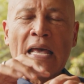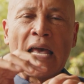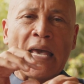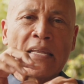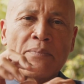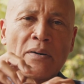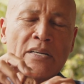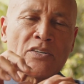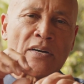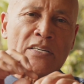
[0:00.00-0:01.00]
and the
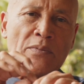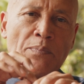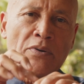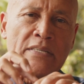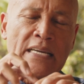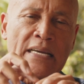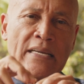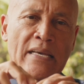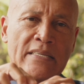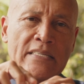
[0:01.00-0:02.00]
body tries to protect
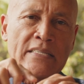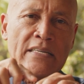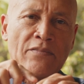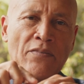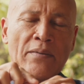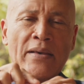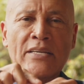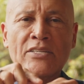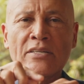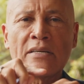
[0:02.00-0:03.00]
against this
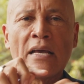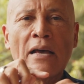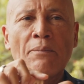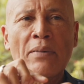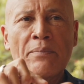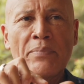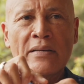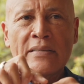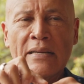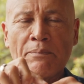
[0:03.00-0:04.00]
inflammation by
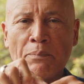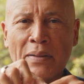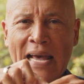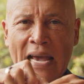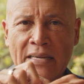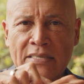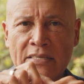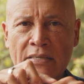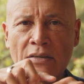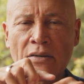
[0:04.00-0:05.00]
building
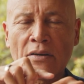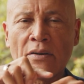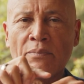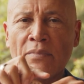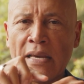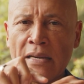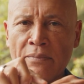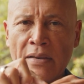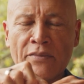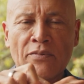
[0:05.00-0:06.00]
plaques. Mainly
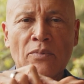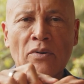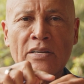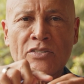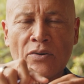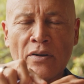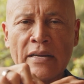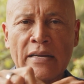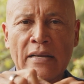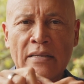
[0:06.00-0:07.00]
made from cholesterol
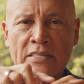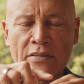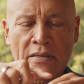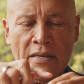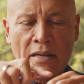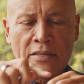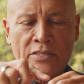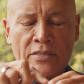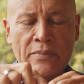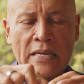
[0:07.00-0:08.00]
and
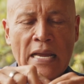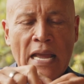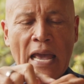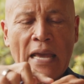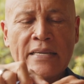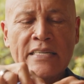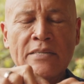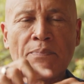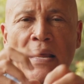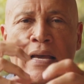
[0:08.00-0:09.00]
calcium, and these
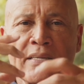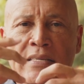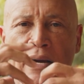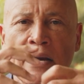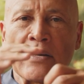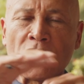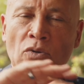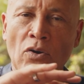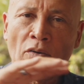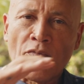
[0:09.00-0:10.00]
plaques are to
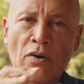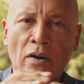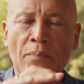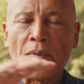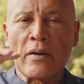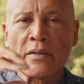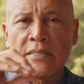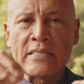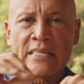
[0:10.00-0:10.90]
cover up all these